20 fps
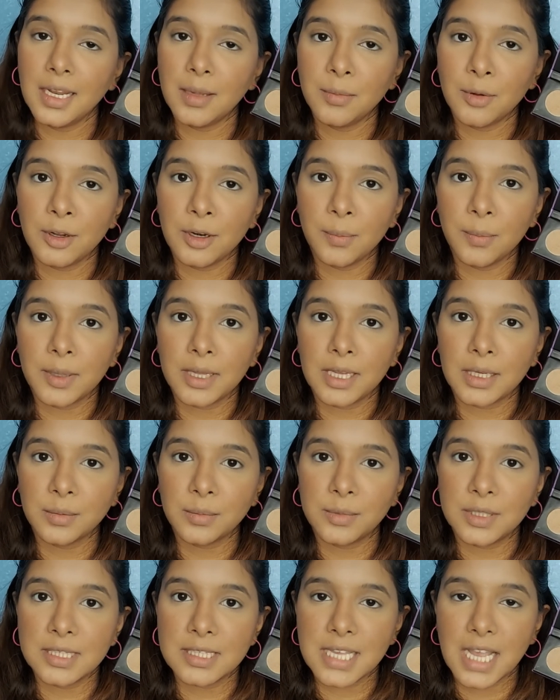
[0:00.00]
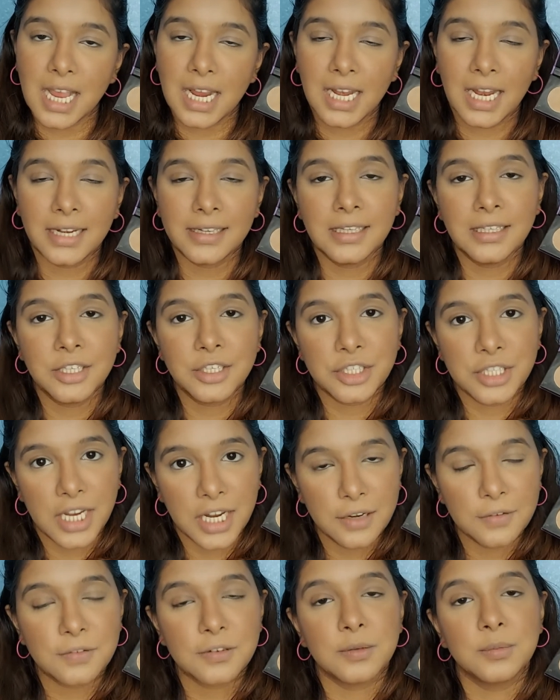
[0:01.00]
I'm going to pick up this highlighting
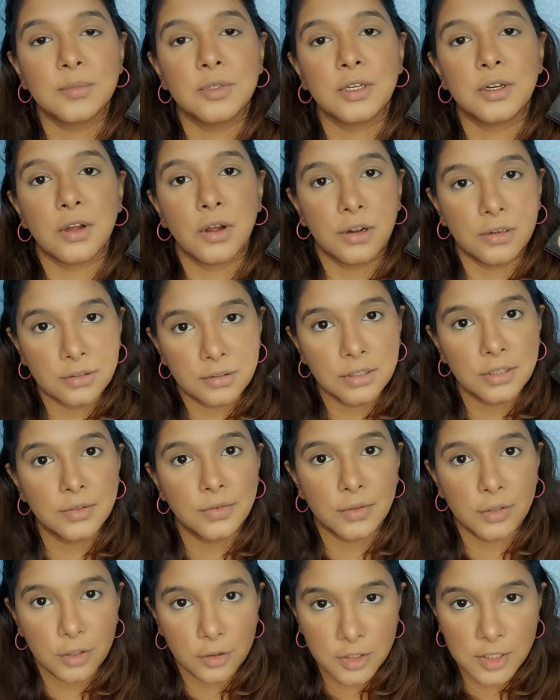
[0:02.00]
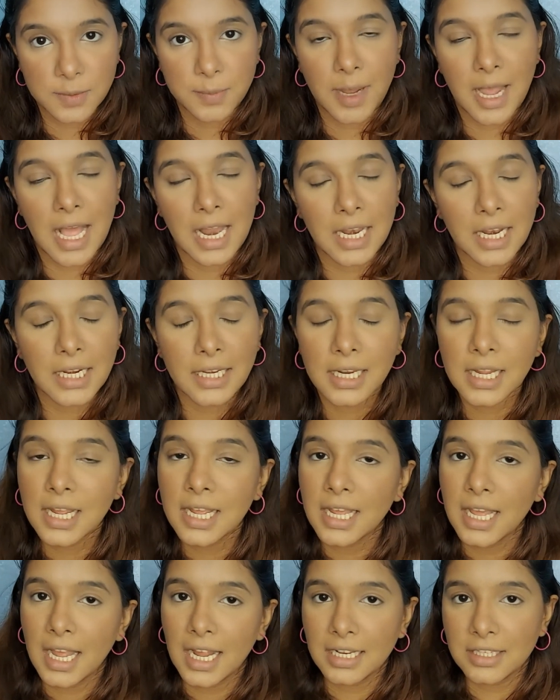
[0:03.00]
shade from the Contour de Force palette
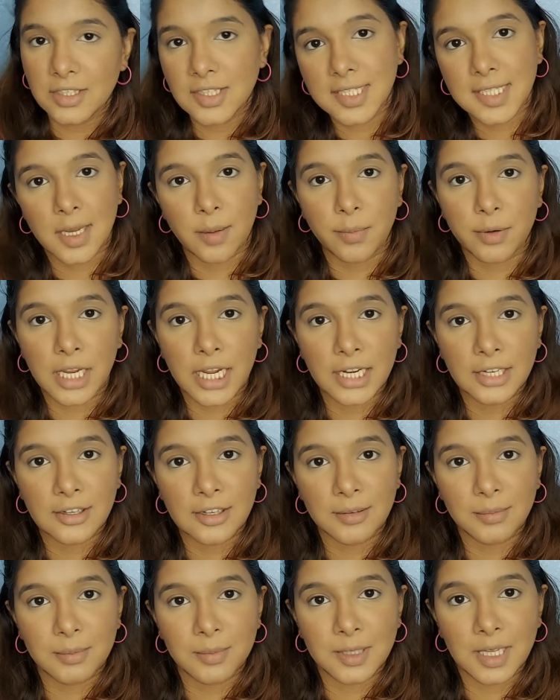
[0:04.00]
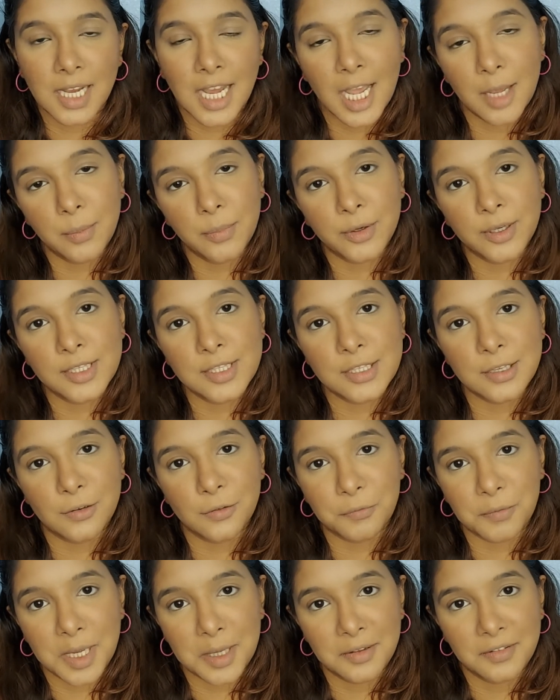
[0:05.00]
and just apply it on the high points
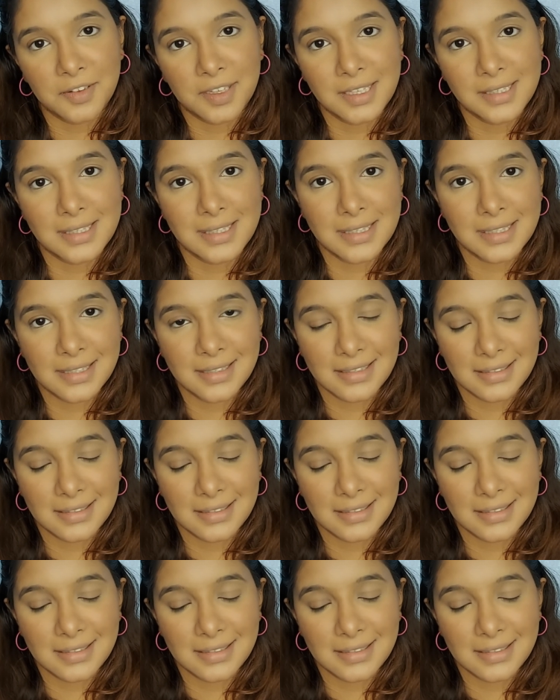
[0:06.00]
of my face.